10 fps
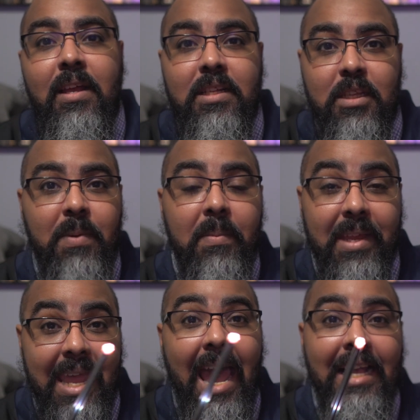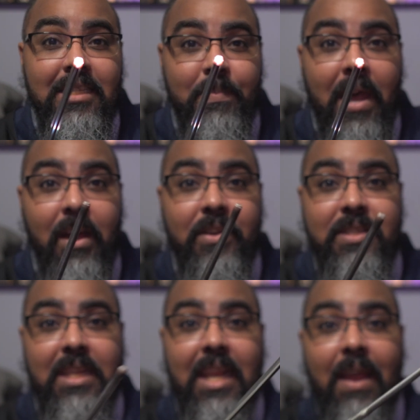To be able to cast spells
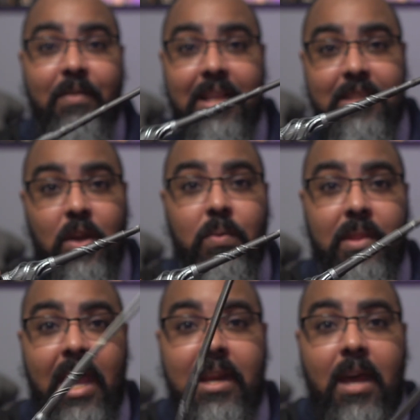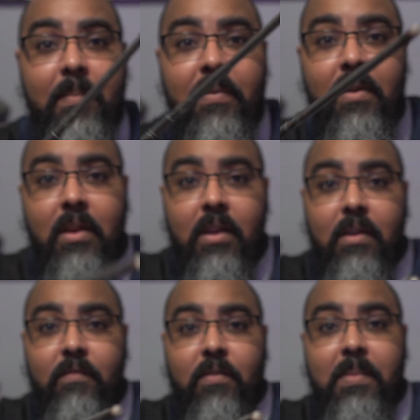and every zone light up,
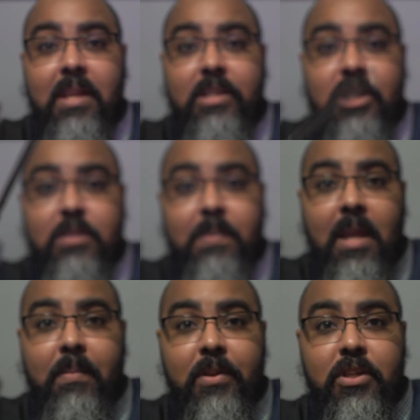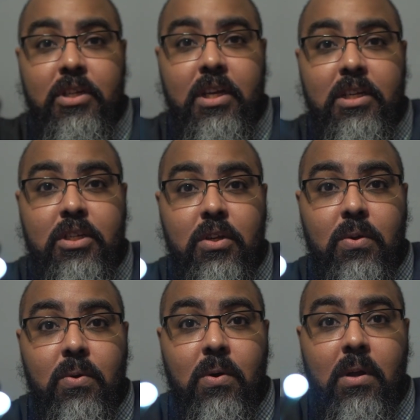for me to just be able to just
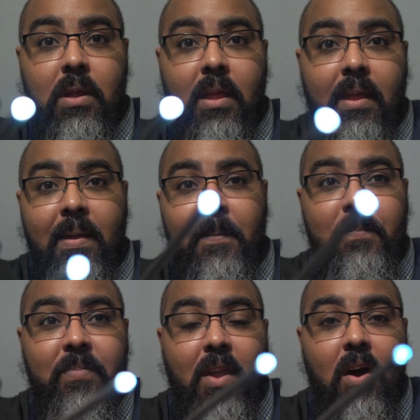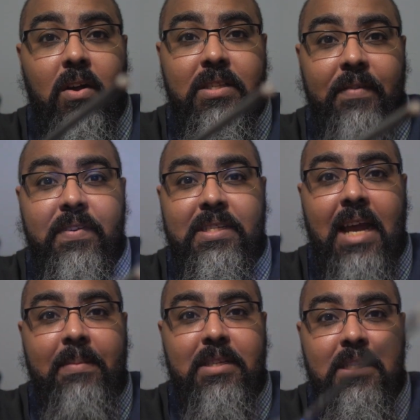do all different
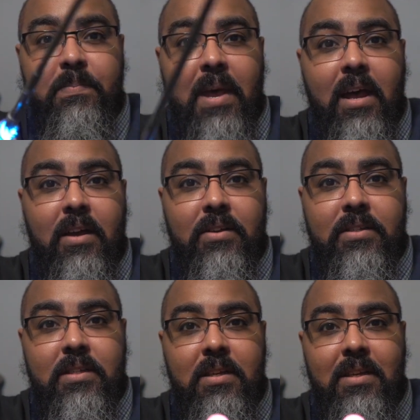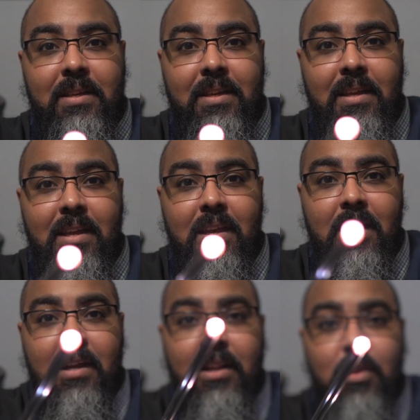types of spells,
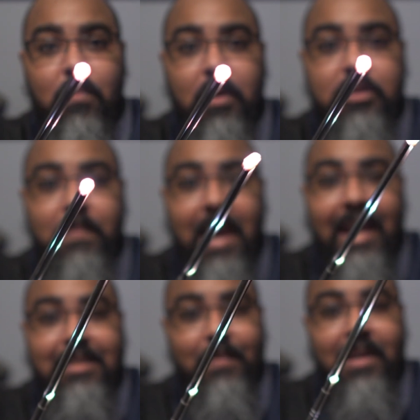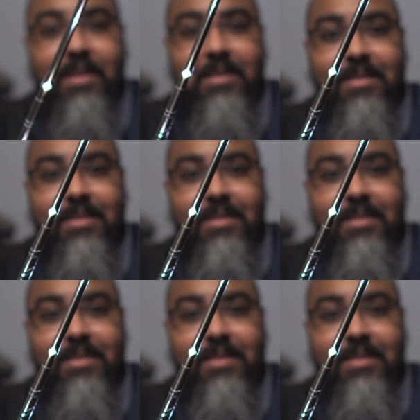Lumos Maxima,